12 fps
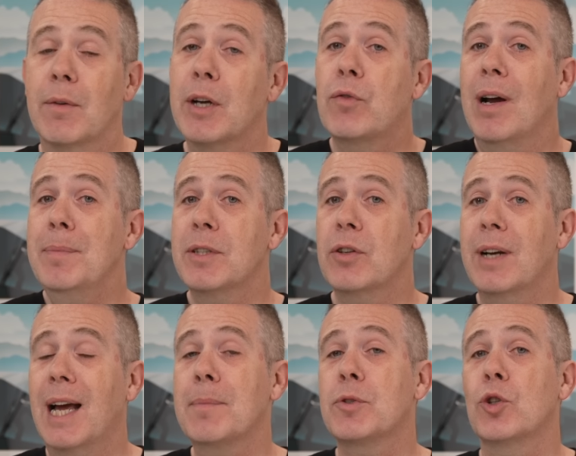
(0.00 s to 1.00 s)
Now, I grabbed this
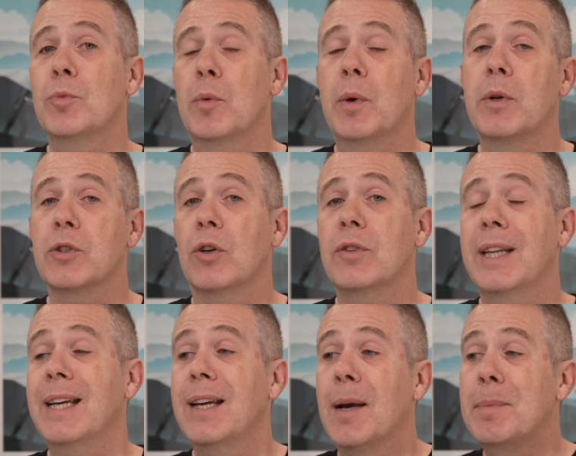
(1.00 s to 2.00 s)
on AppSumo when it was on
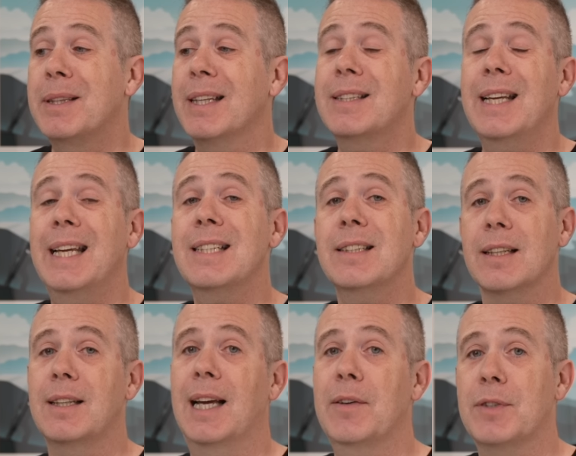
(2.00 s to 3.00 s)
there, but this isn't
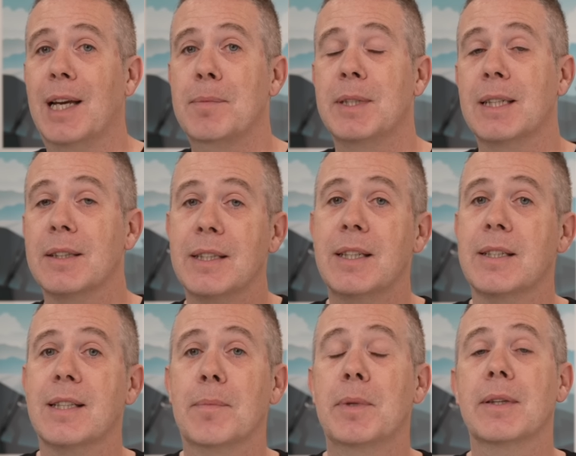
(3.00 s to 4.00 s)
a lifetime deal. This
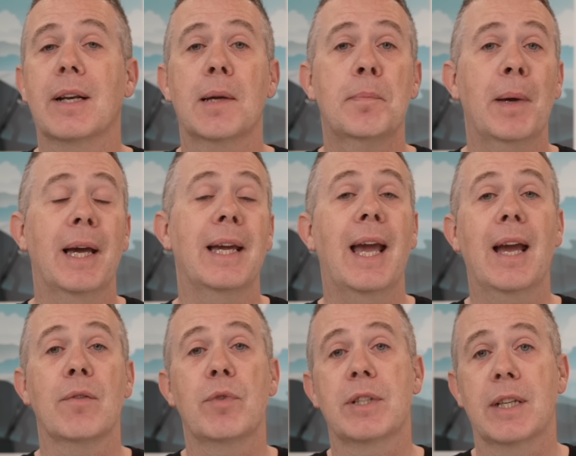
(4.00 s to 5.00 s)
is something that I pay
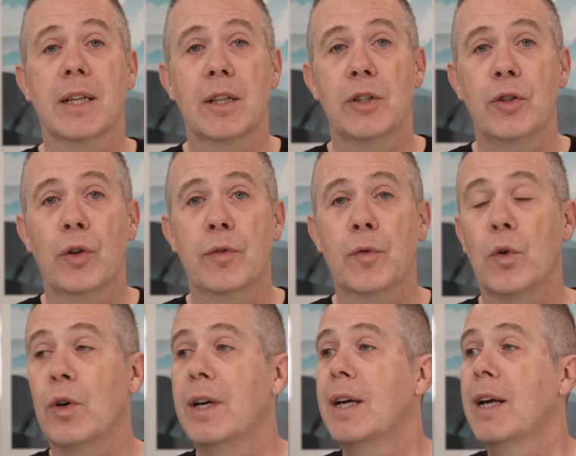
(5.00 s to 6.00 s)
every single year for.